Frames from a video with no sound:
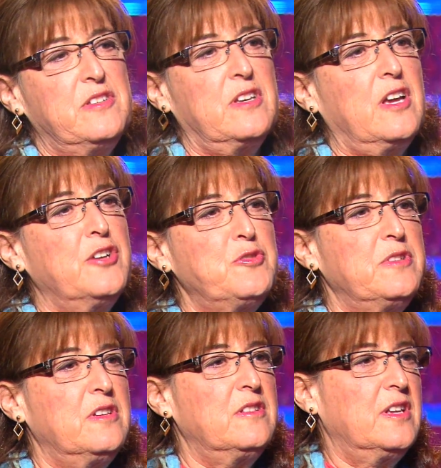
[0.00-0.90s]
of the
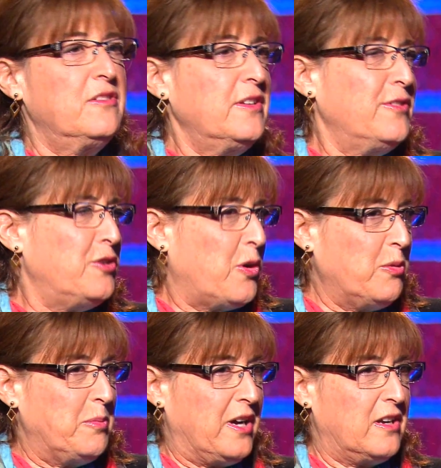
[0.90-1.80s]
country, they don't even know
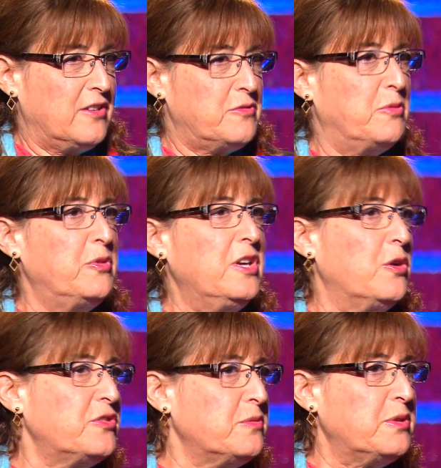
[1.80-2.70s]
about us. When we
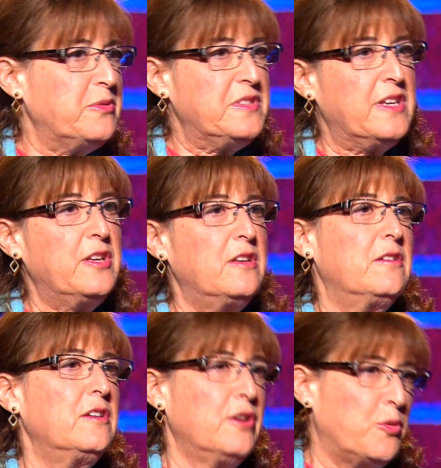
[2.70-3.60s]
go somewhere, we say,
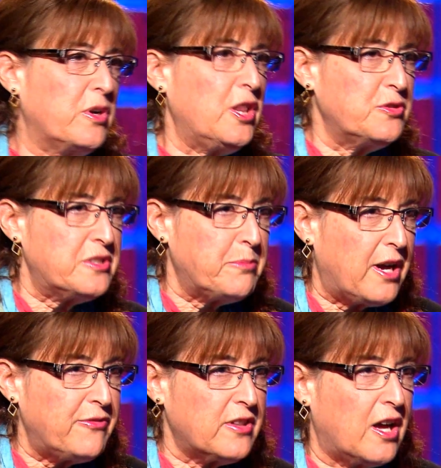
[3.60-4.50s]
you know, we're close to
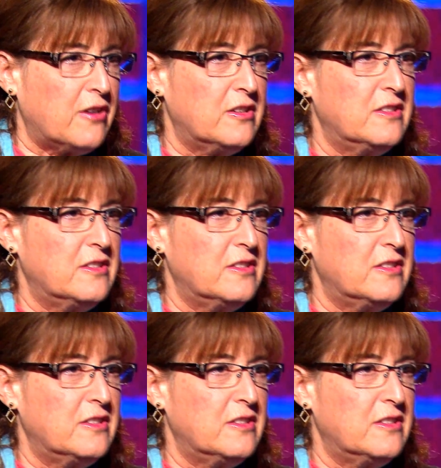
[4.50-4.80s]
Buffalo.